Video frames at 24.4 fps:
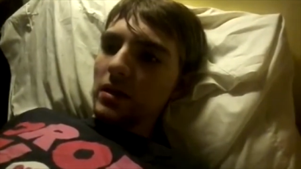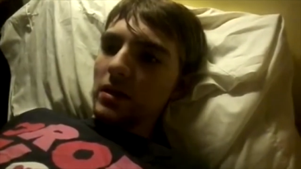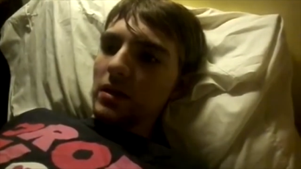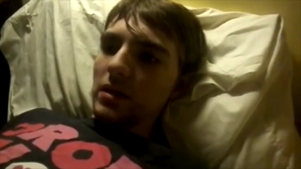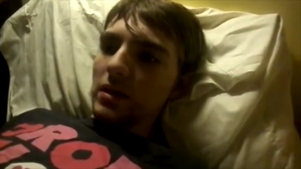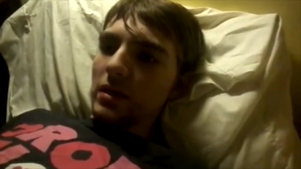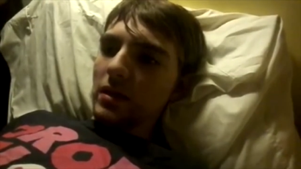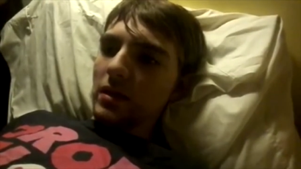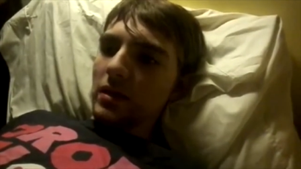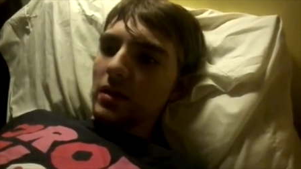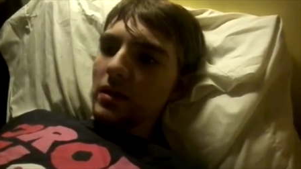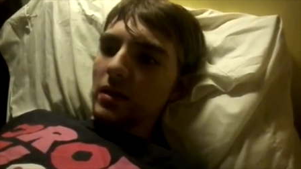
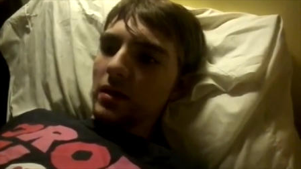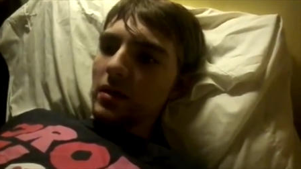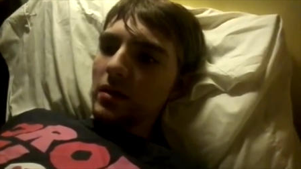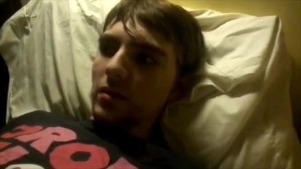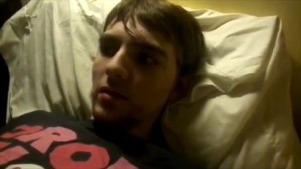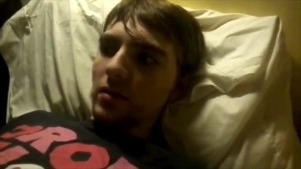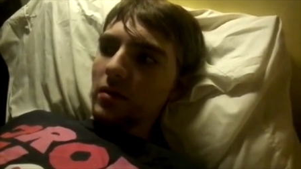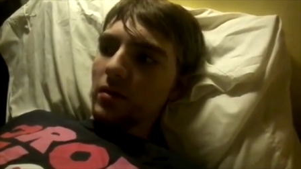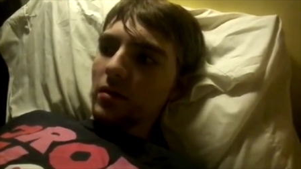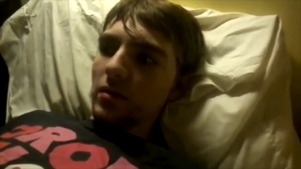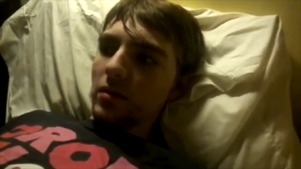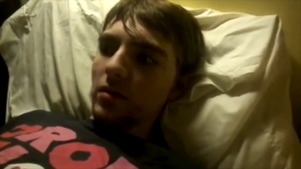in
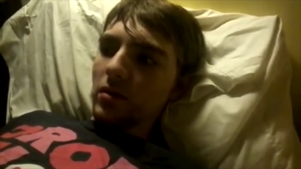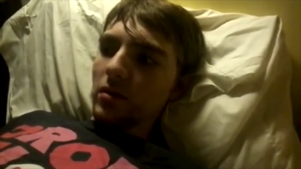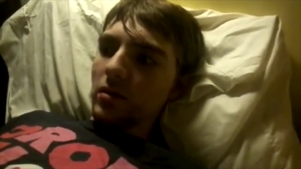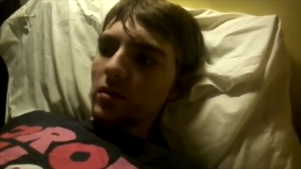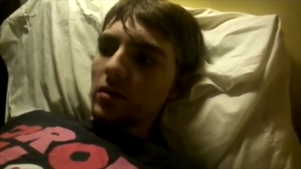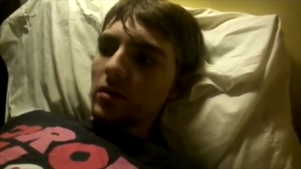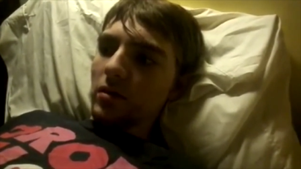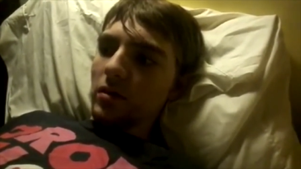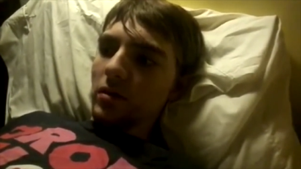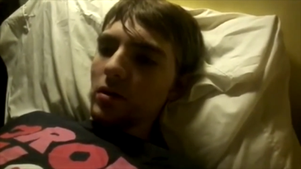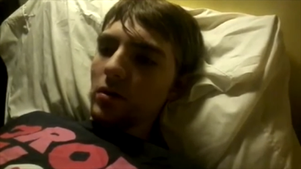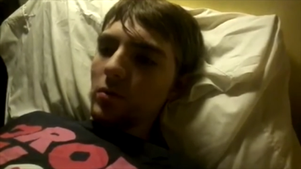
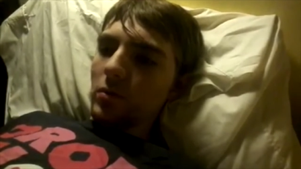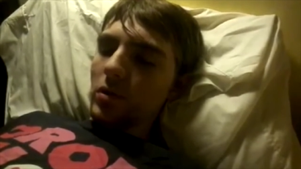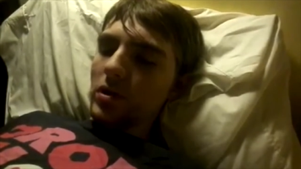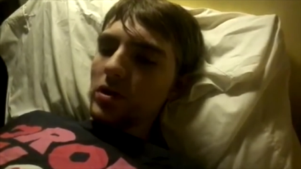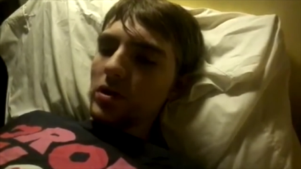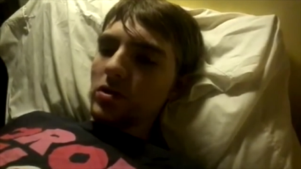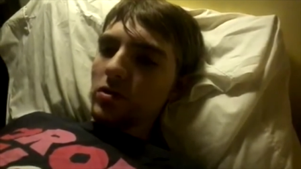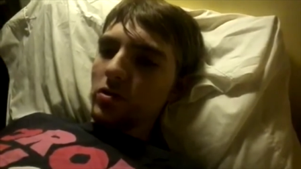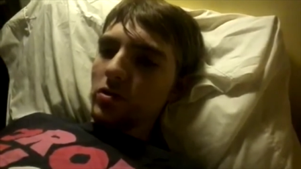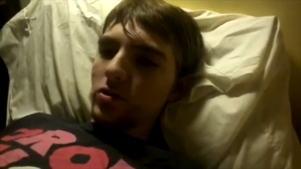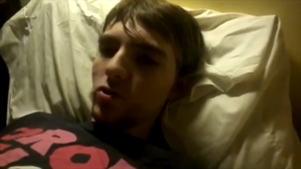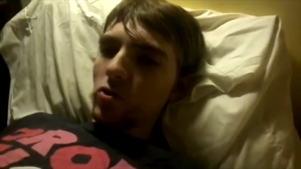the
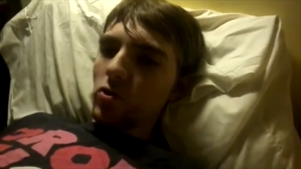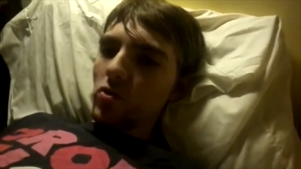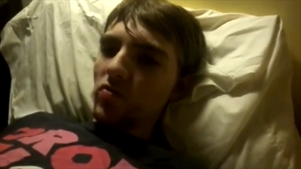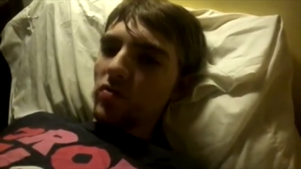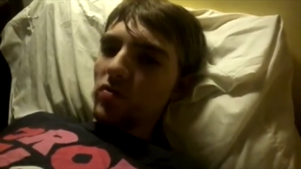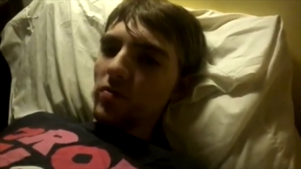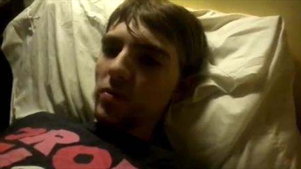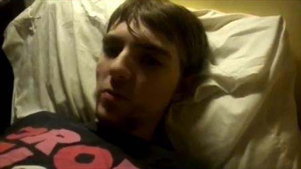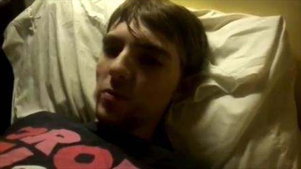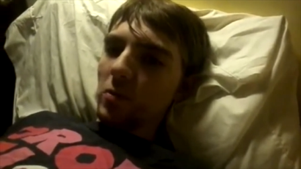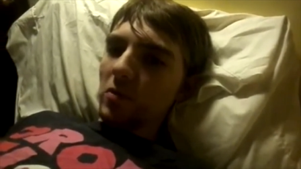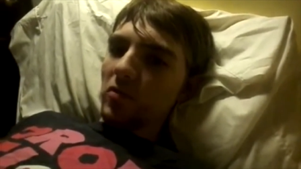original short
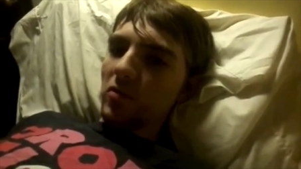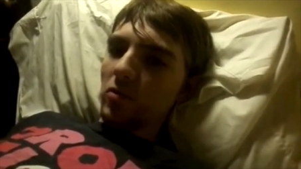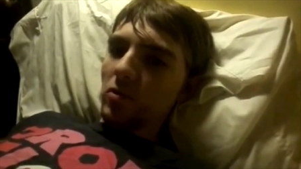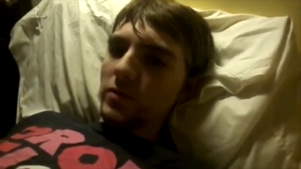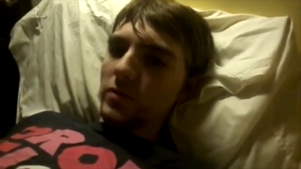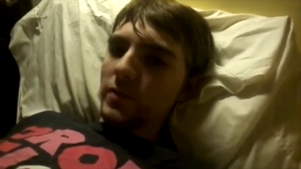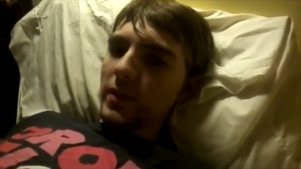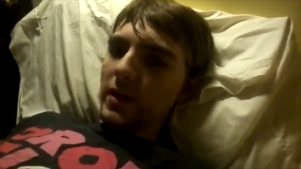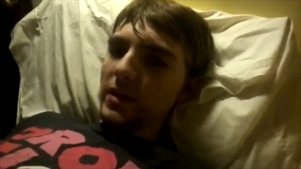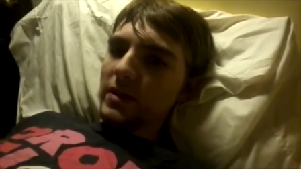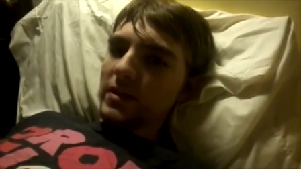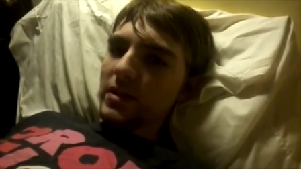film the movie was
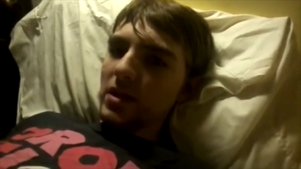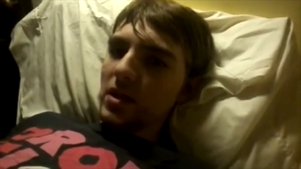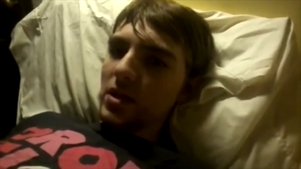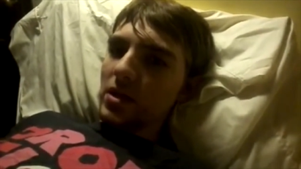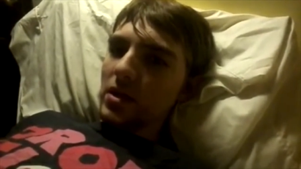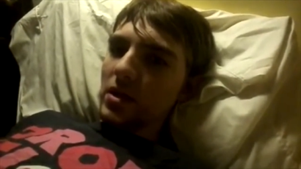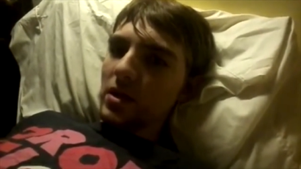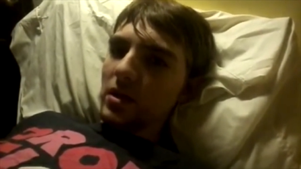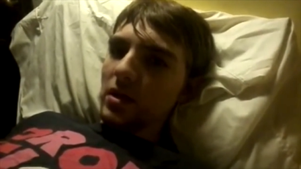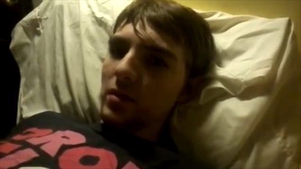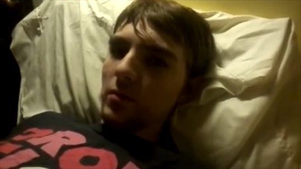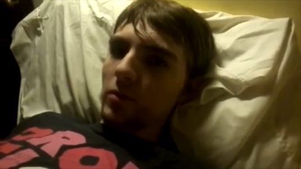based
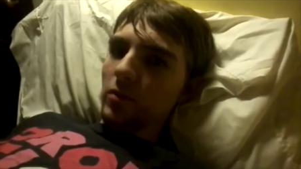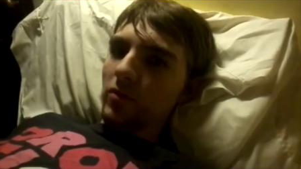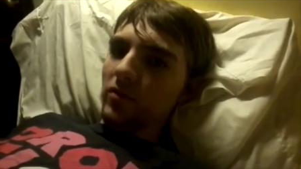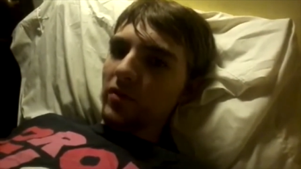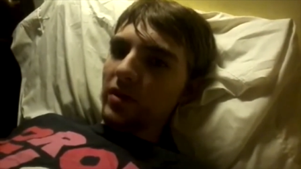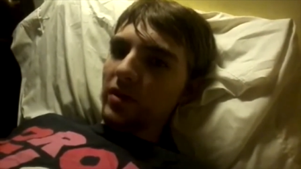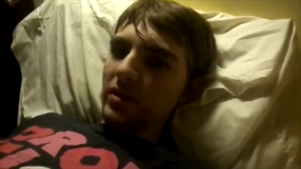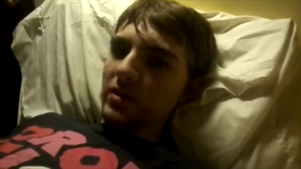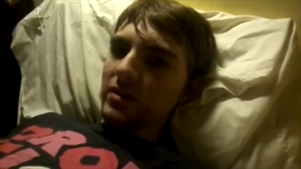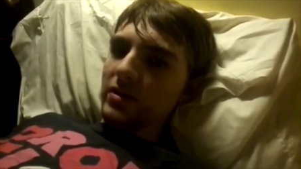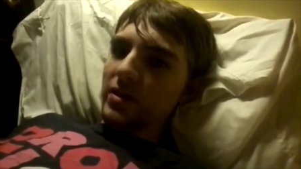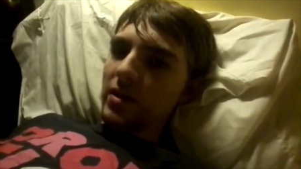on and the
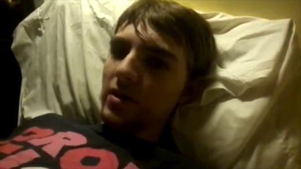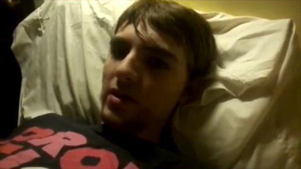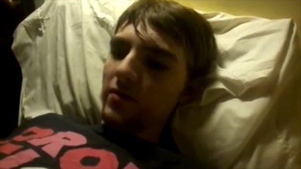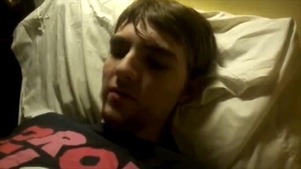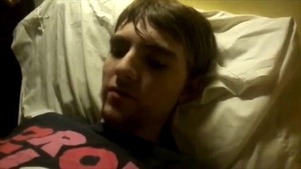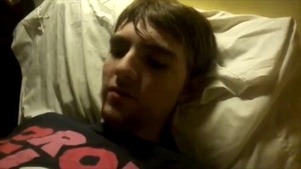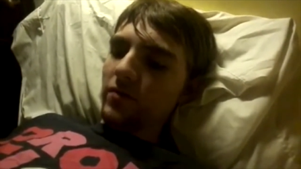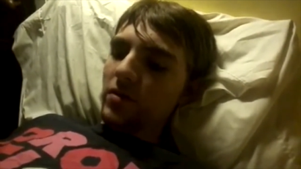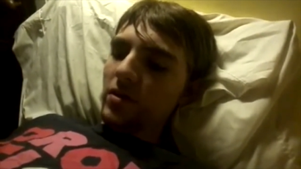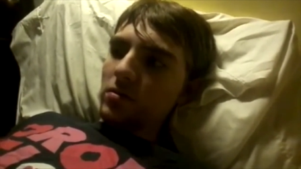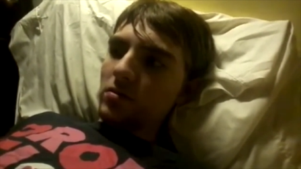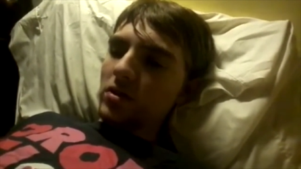movie itself.
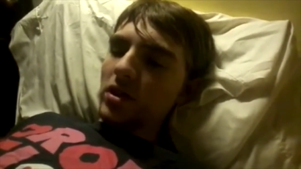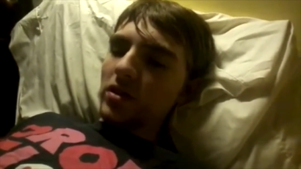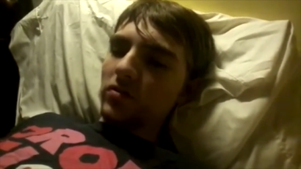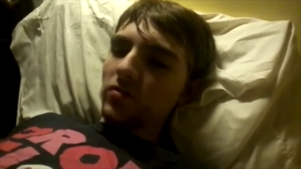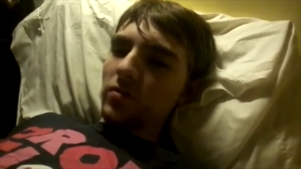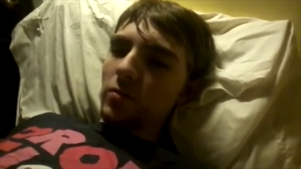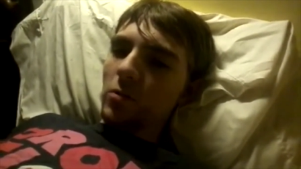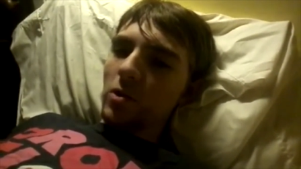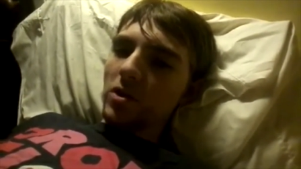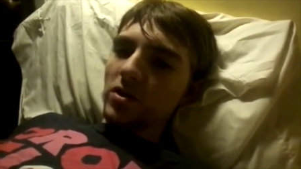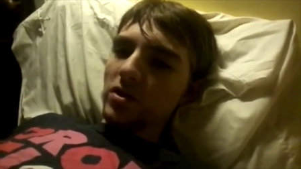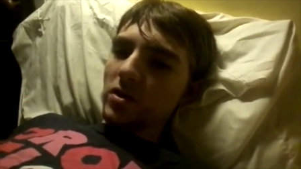Just
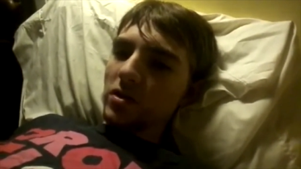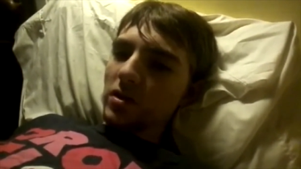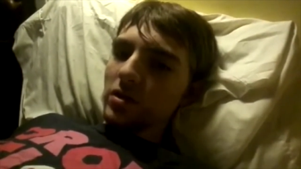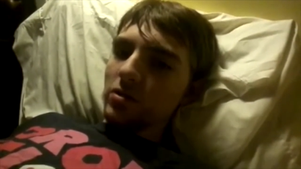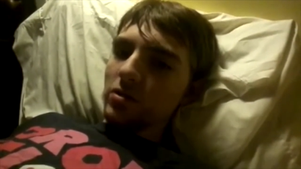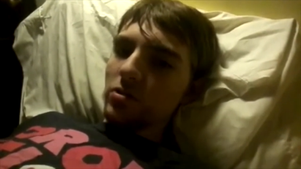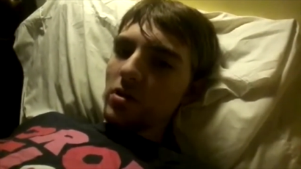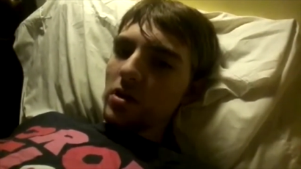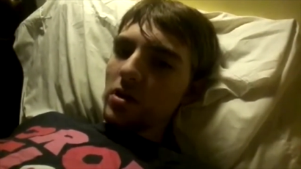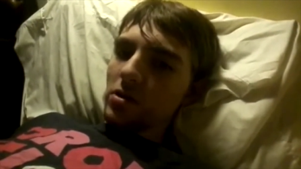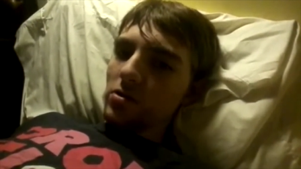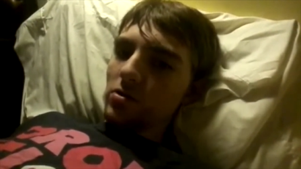from watching the
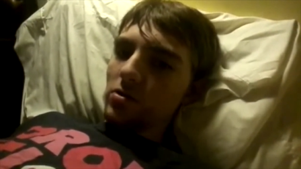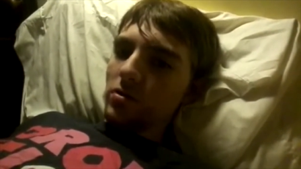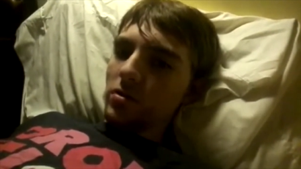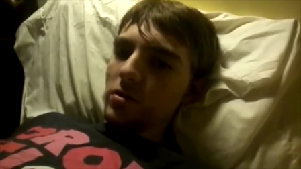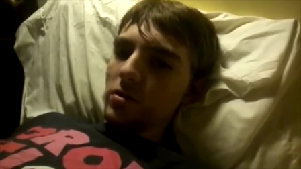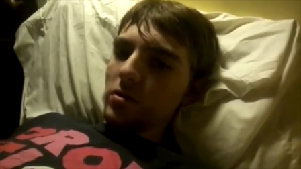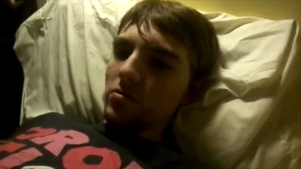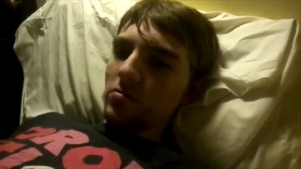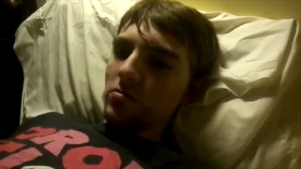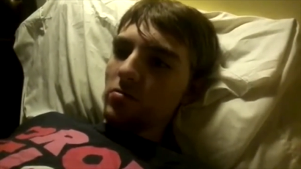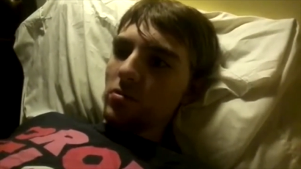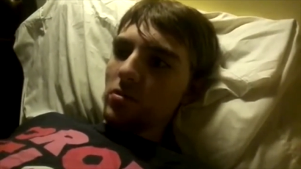trailer,
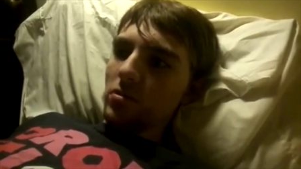though.